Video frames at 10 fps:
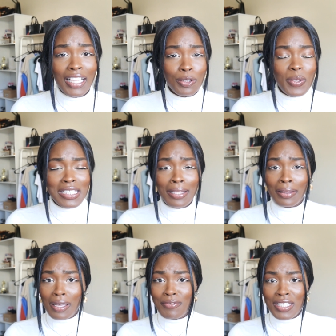Ana Luisa
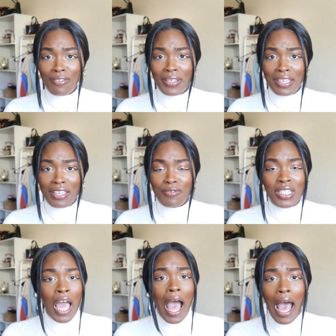loves giving
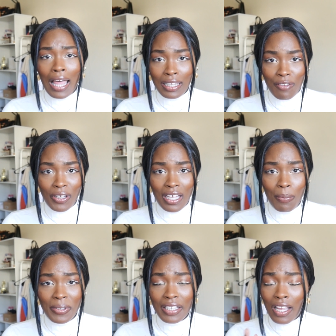gifts. I love a
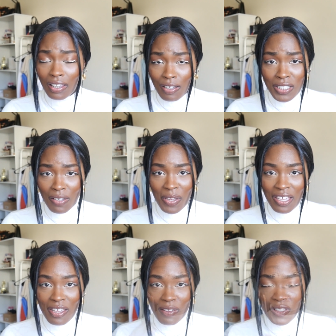company that loves
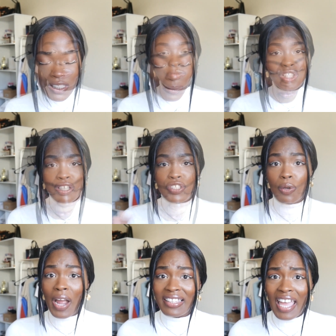giving gifts.
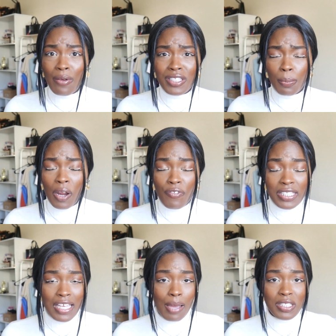So right now is the
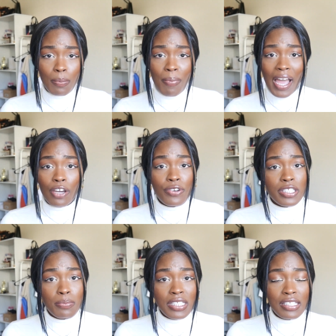perfect time to buy
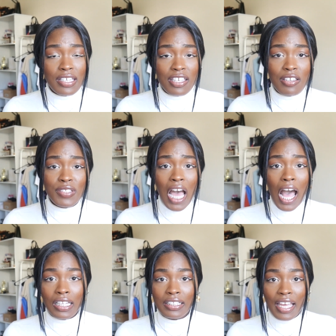Christmas gifts,
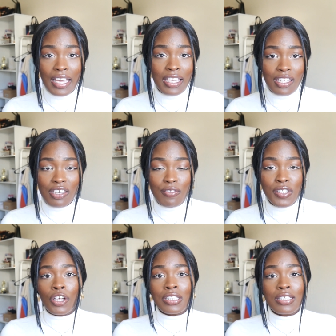holiday
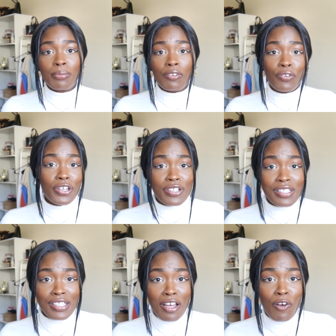gifts, something for
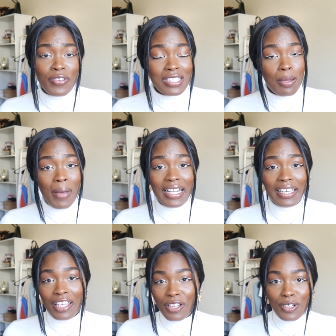yourself and
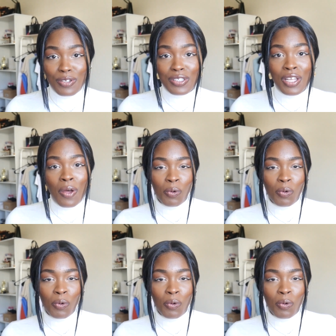somebody else